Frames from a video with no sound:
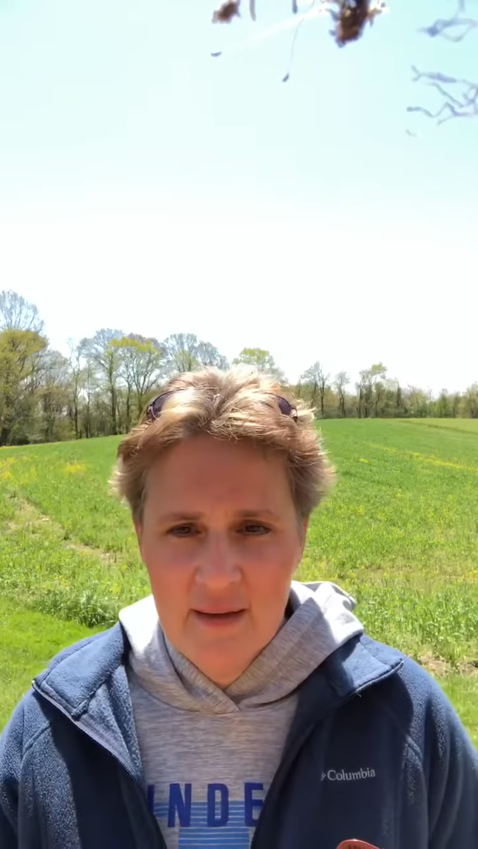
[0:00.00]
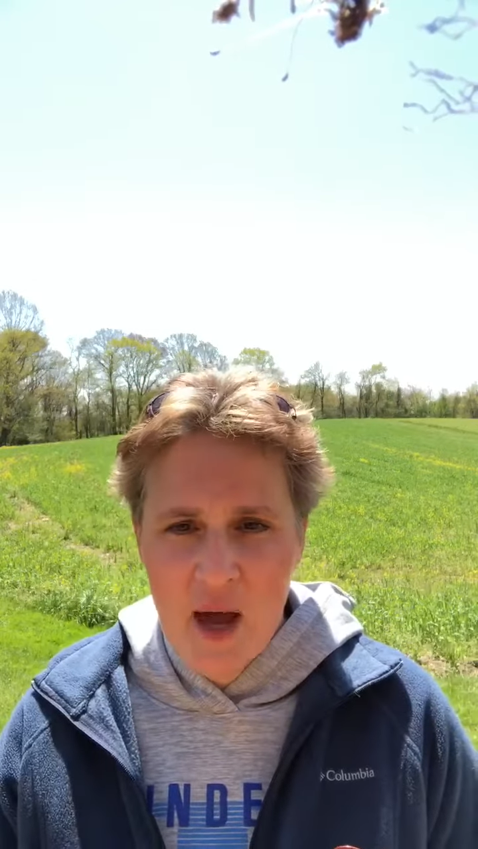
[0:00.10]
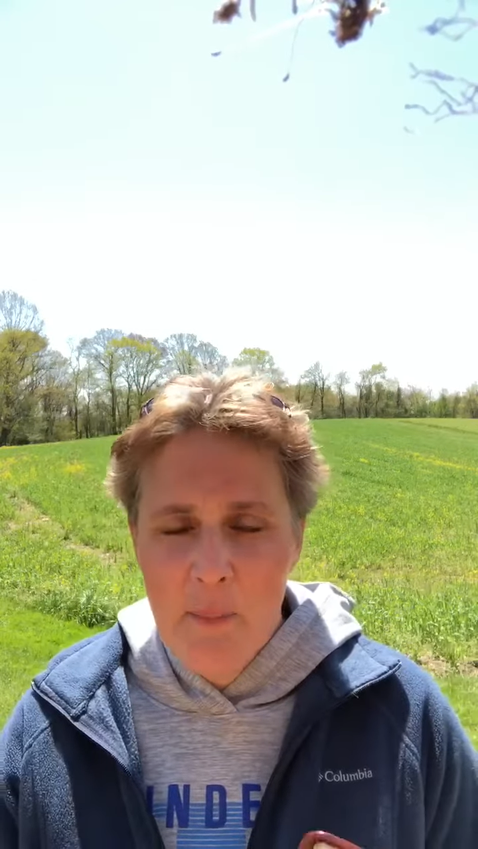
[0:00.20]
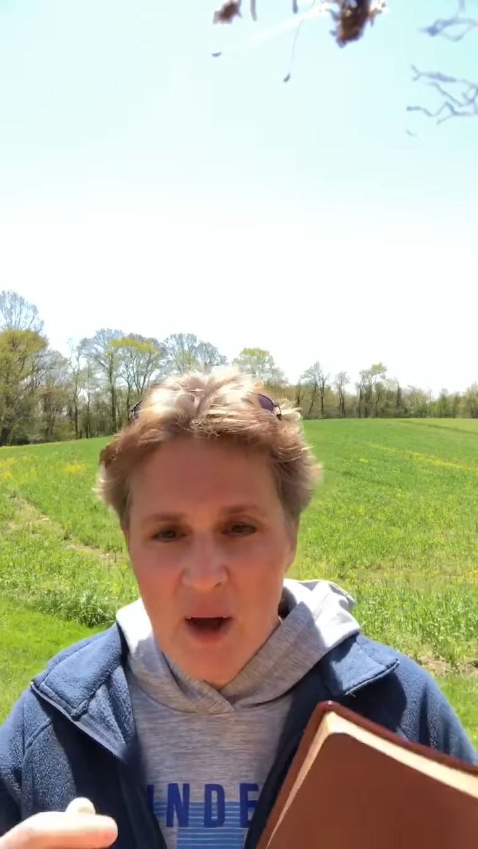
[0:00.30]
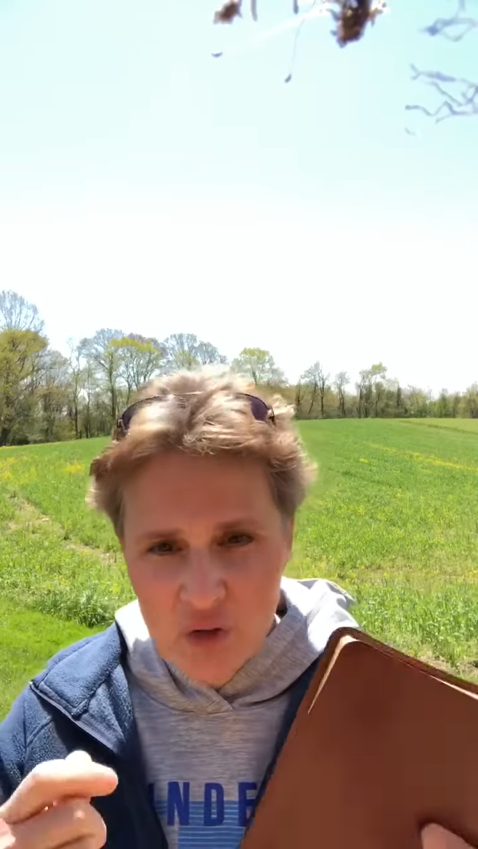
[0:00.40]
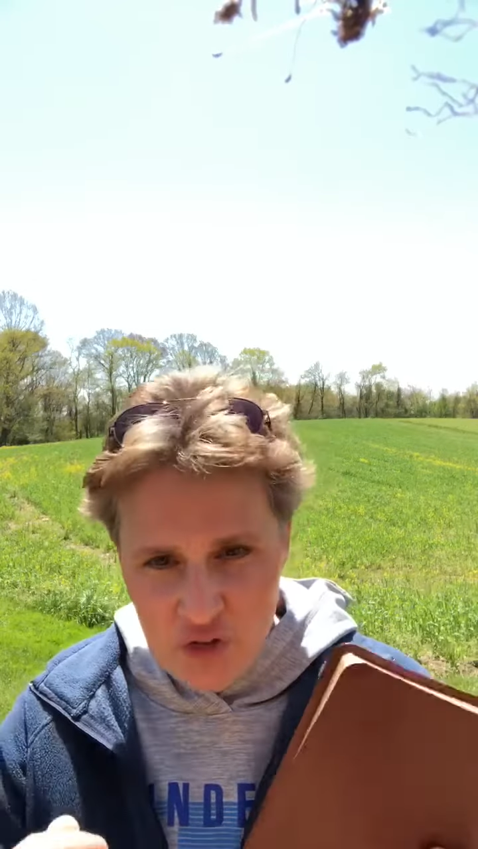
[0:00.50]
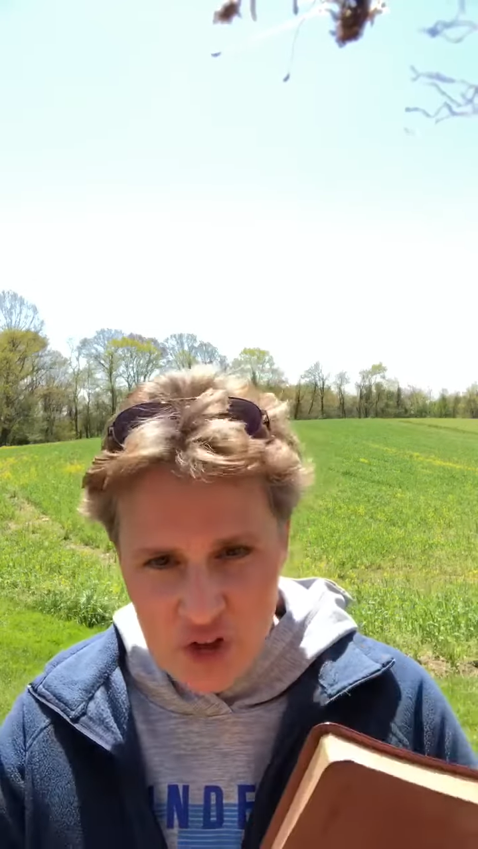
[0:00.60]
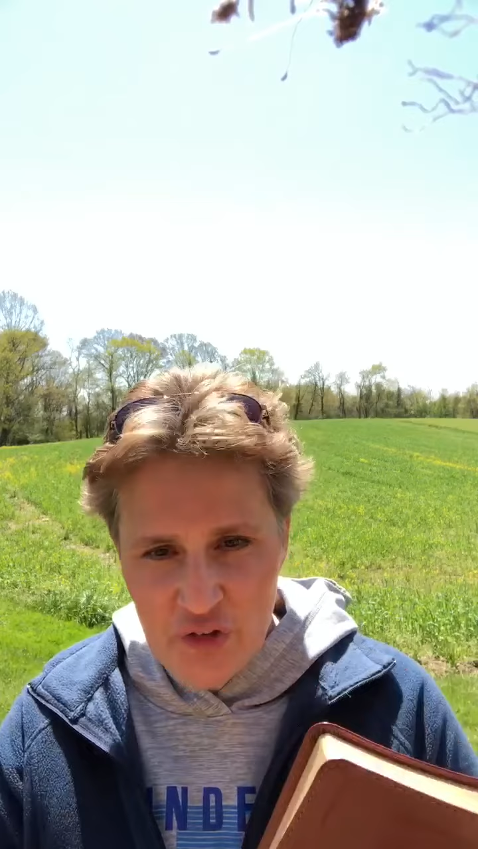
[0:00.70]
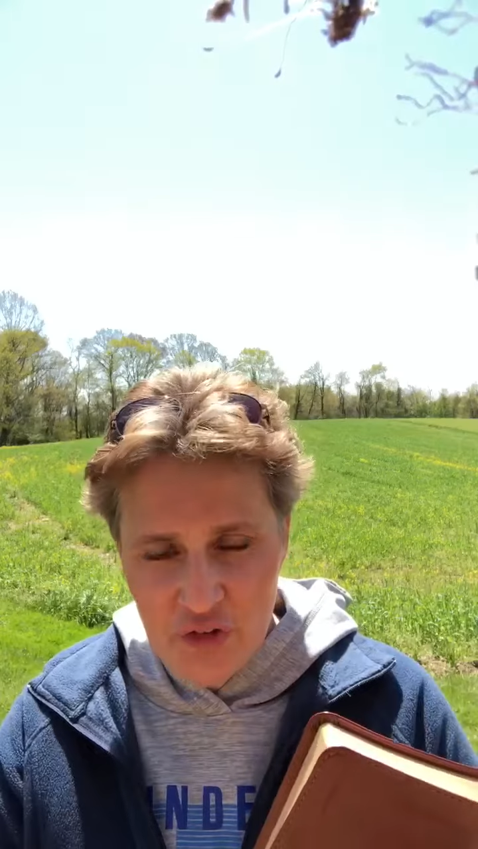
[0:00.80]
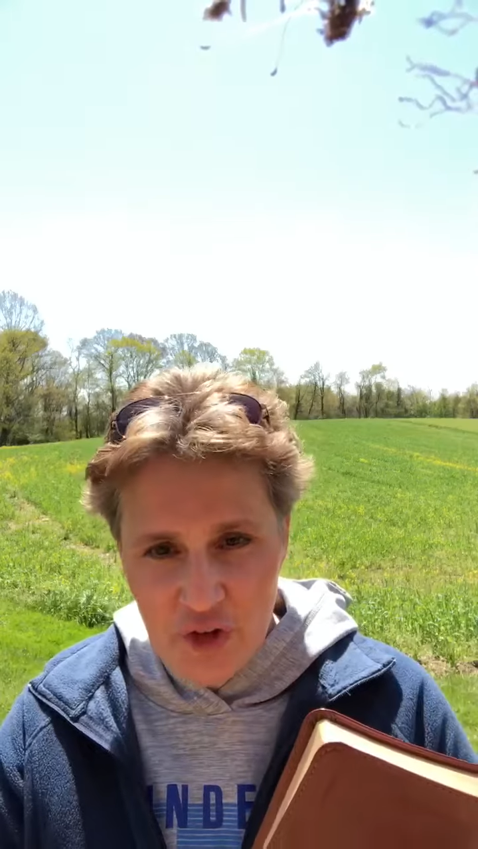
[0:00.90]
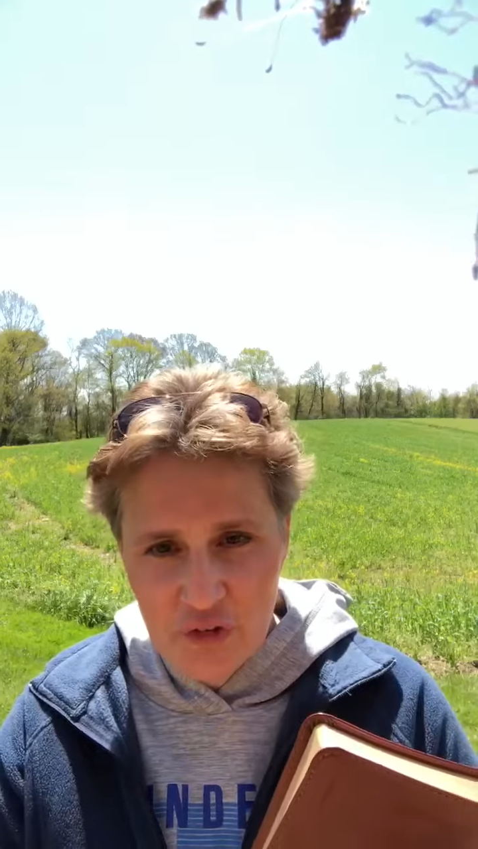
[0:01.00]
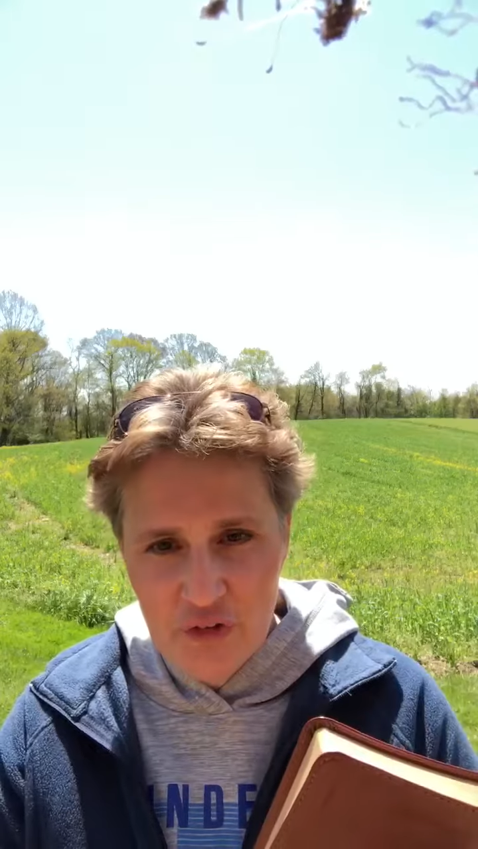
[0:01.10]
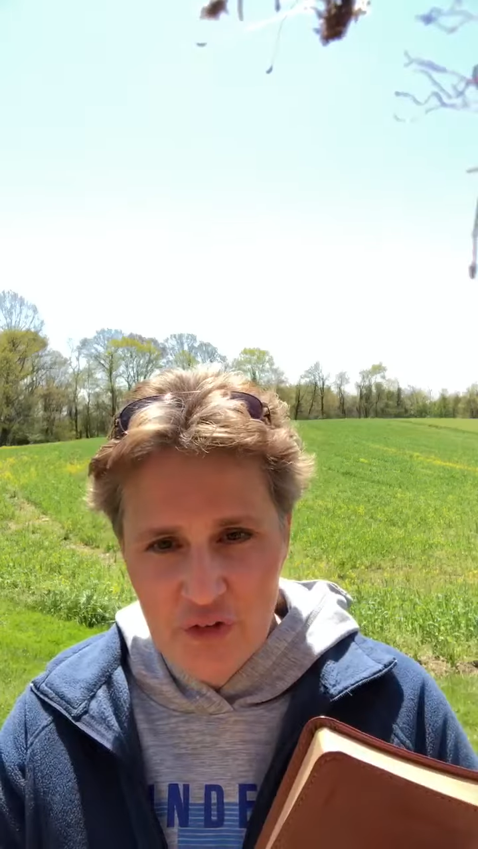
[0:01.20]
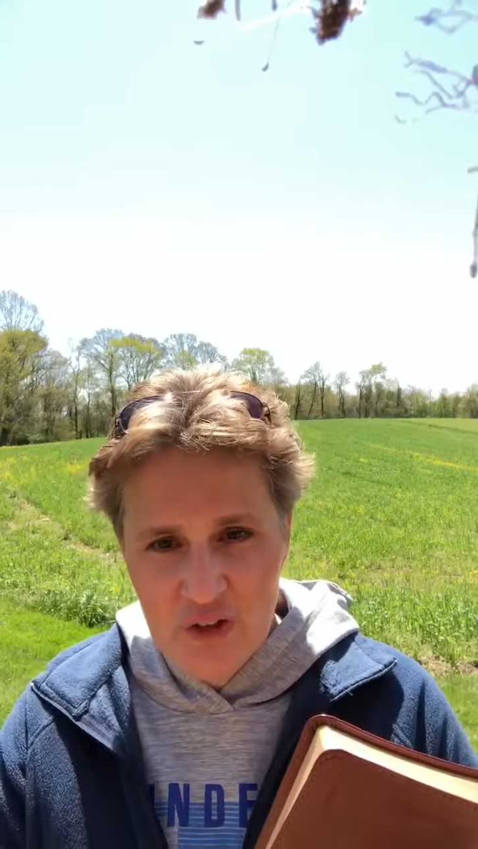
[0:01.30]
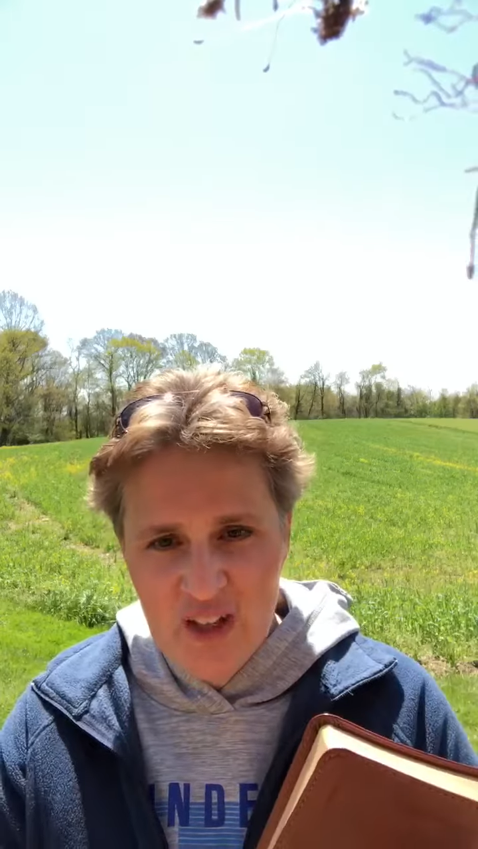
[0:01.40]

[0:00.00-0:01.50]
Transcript: about Jesus